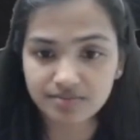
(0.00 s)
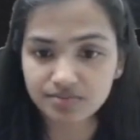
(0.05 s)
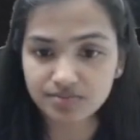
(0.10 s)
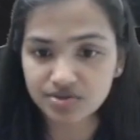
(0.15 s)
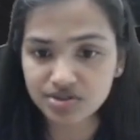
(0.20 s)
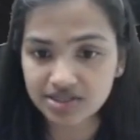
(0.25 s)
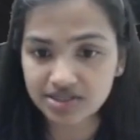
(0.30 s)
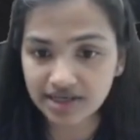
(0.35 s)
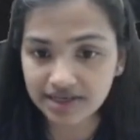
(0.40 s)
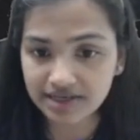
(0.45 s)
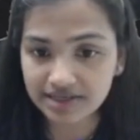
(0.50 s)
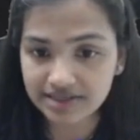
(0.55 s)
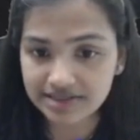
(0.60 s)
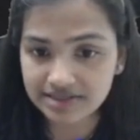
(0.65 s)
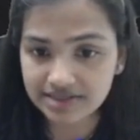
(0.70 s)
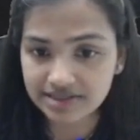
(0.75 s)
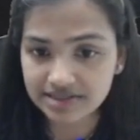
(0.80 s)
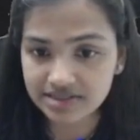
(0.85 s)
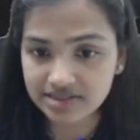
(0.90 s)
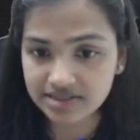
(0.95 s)
size
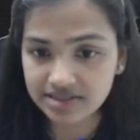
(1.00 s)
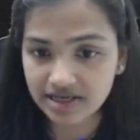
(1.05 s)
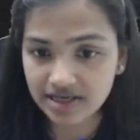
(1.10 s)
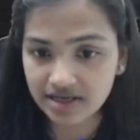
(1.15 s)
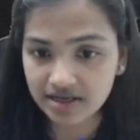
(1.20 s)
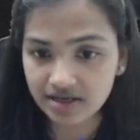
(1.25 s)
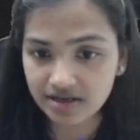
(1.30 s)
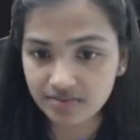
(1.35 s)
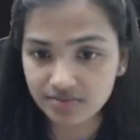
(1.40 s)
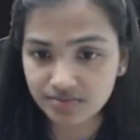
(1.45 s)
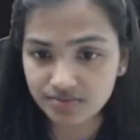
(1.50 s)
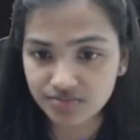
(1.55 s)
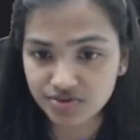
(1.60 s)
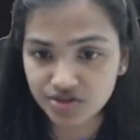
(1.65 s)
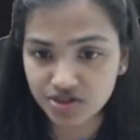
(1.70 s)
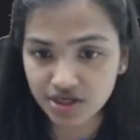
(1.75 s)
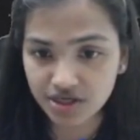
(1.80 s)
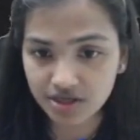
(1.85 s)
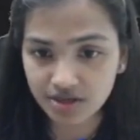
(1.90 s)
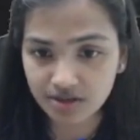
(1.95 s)
and same
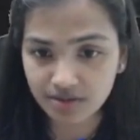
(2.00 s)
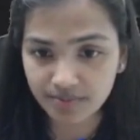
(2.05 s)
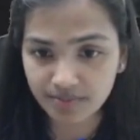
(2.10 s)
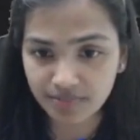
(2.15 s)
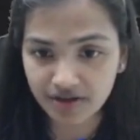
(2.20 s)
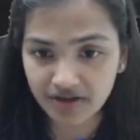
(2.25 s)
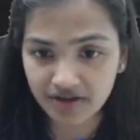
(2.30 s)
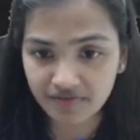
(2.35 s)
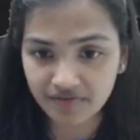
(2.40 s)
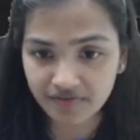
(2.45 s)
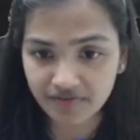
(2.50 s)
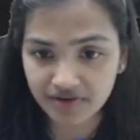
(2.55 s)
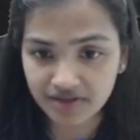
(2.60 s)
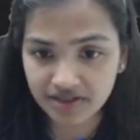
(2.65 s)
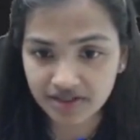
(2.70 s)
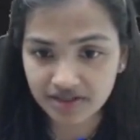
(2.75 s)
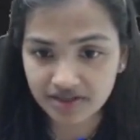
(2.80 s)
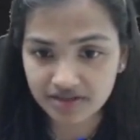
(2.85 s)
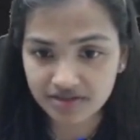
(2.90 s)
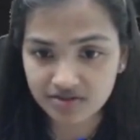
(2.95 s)
shape,
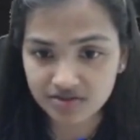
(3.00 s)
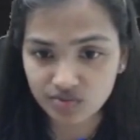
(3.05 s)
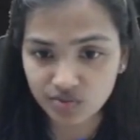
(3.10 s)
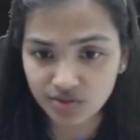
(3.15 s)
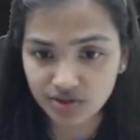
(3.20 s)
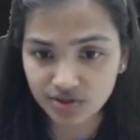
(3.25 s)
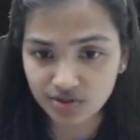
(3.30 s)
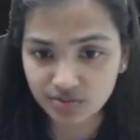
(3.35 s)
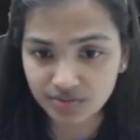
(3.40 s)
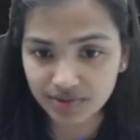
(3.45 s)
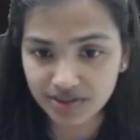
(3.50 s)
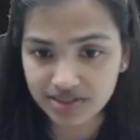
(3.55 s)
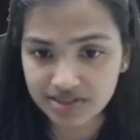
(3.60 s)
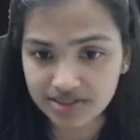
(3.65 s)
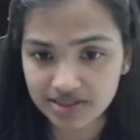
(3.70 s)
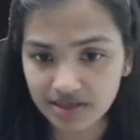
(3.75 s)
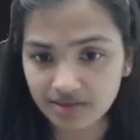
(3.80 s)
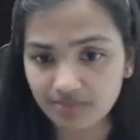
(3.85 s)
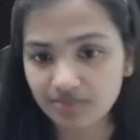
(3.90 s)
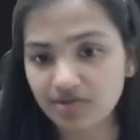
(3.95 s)
everything is going to be the
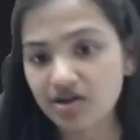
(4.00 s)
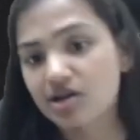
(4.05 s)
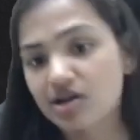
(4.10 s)
same.